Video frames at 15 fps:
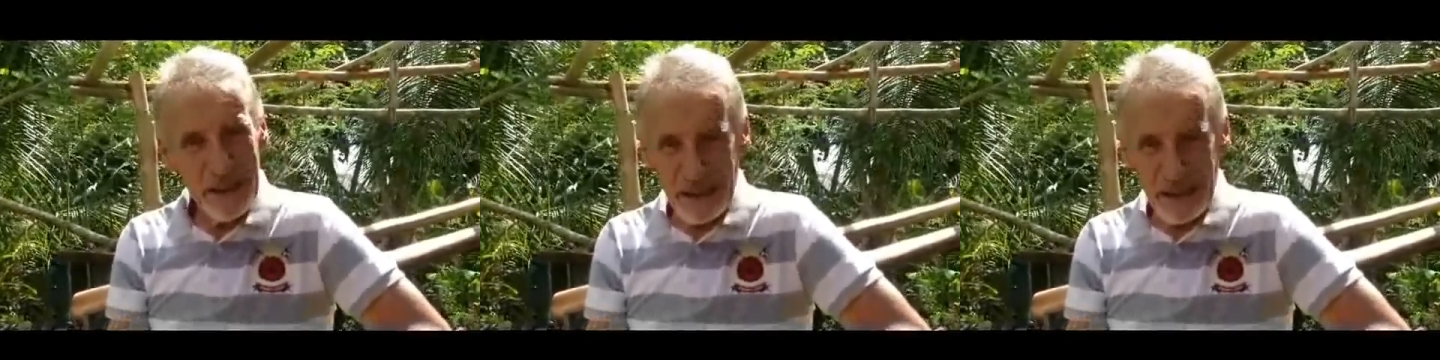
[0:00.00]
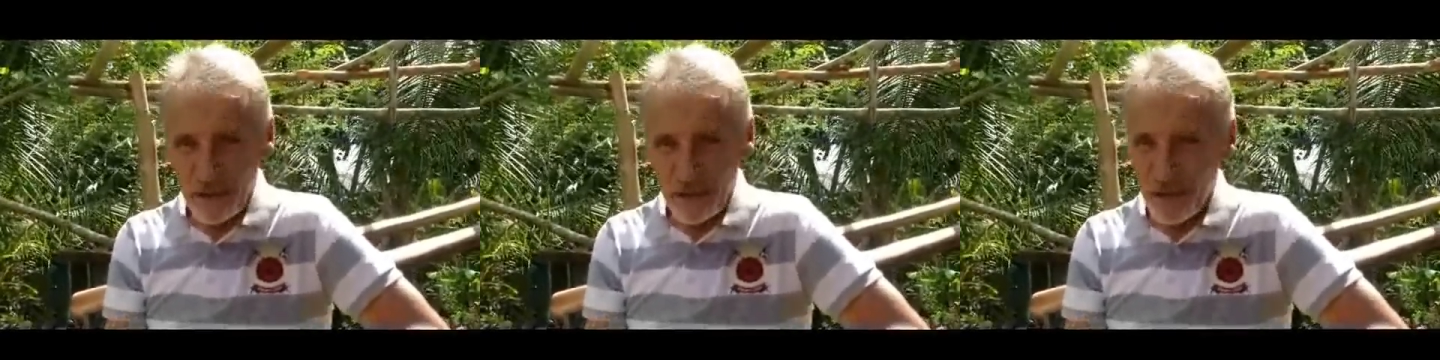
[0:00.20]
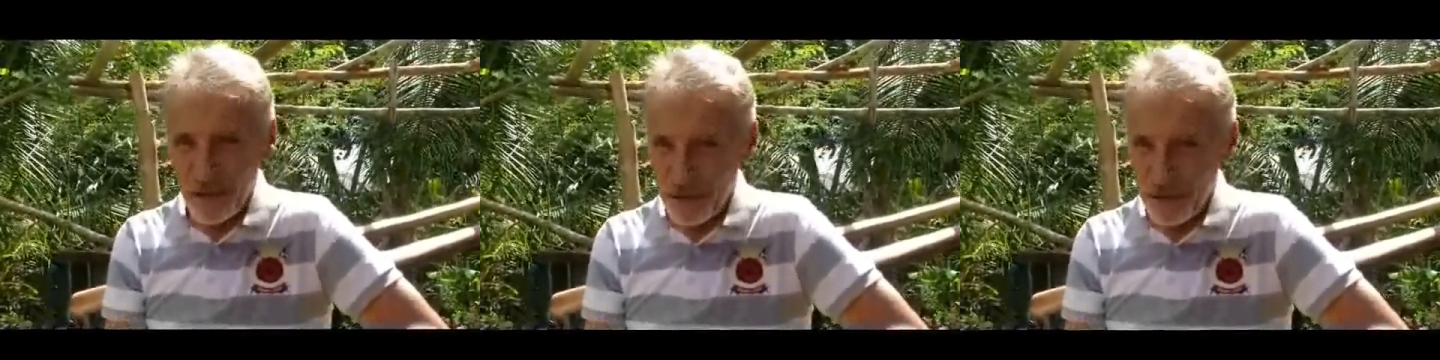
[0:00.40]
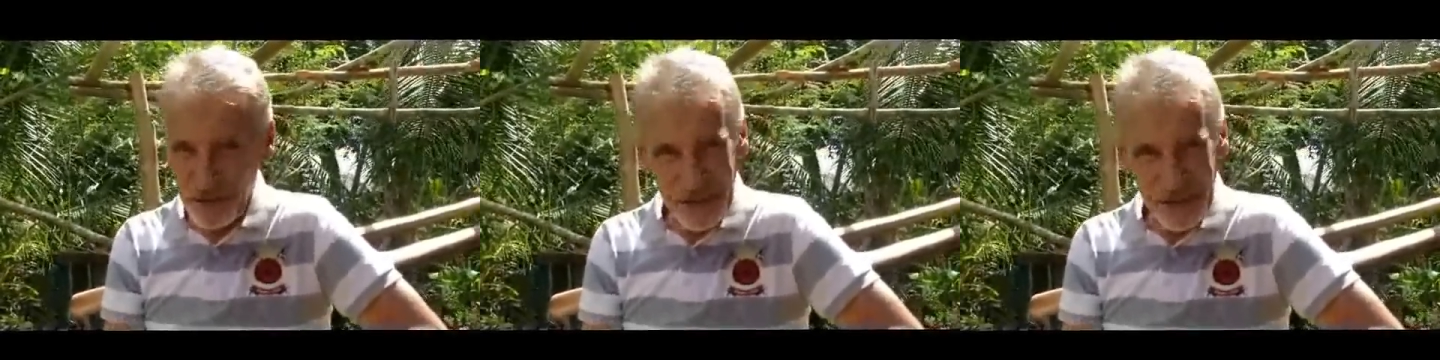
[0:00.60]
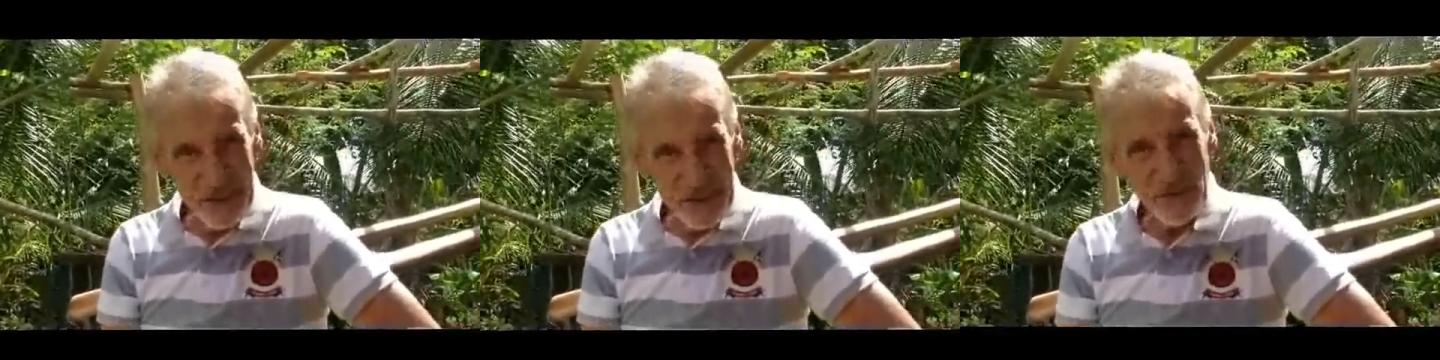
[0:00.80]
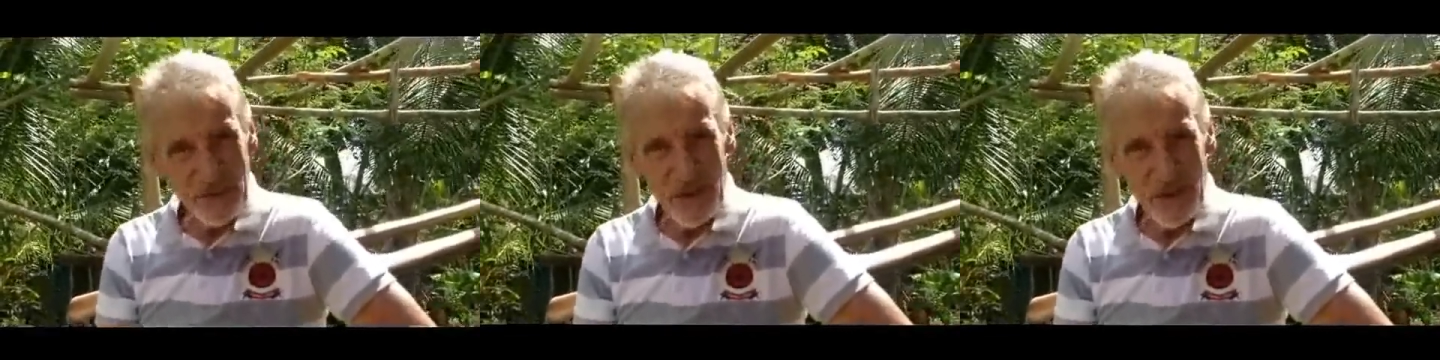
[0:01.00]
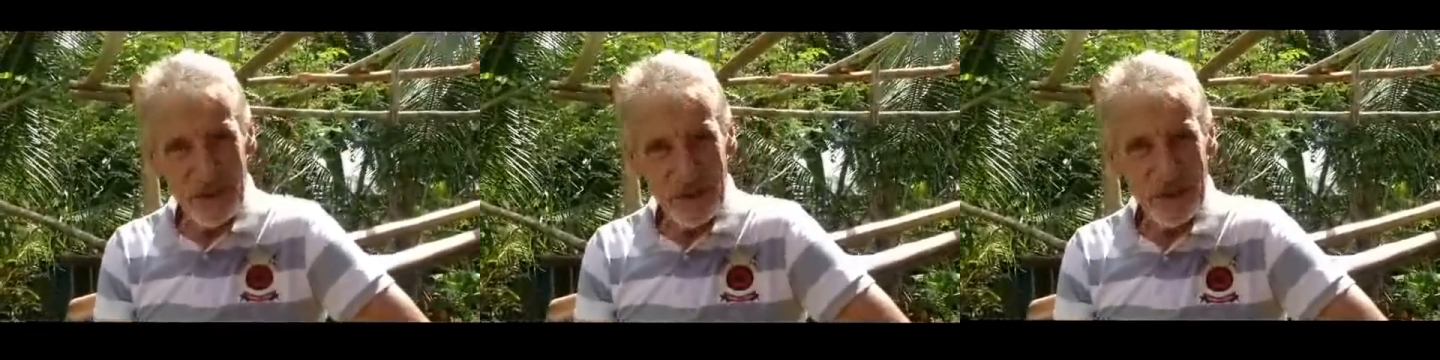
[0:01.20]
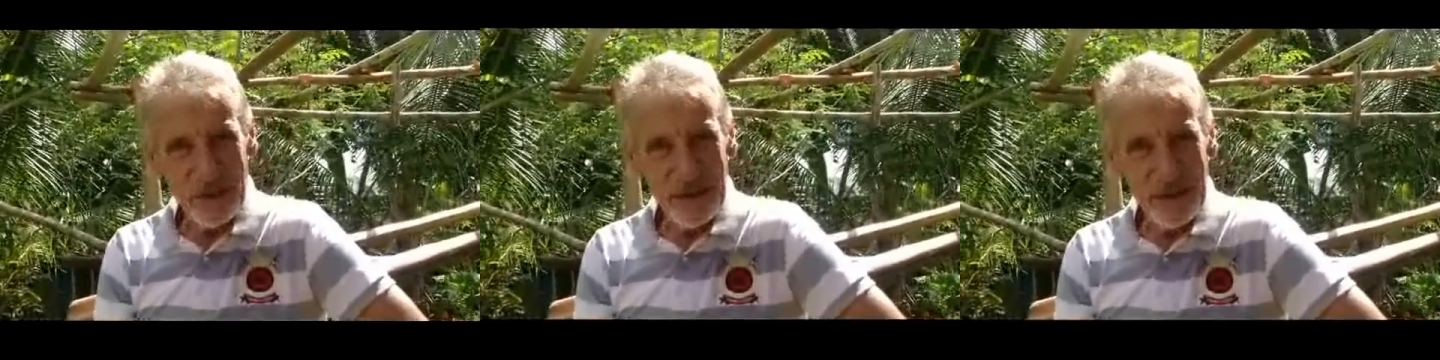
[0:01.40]
had it gone really
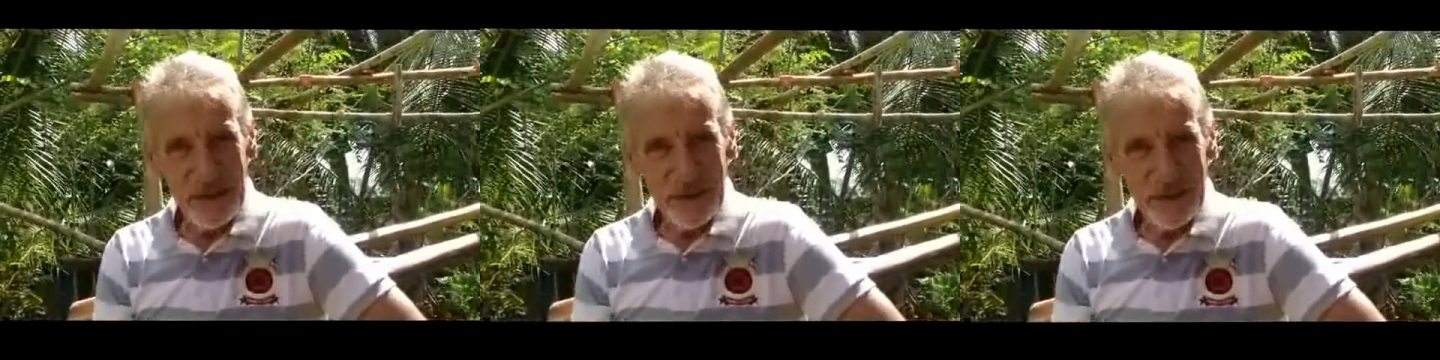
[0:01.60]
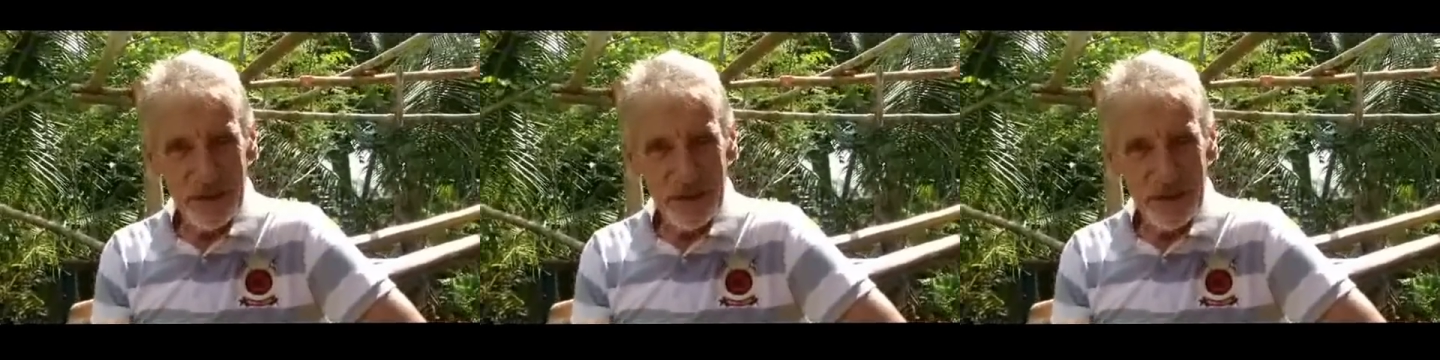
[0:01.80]
wrong,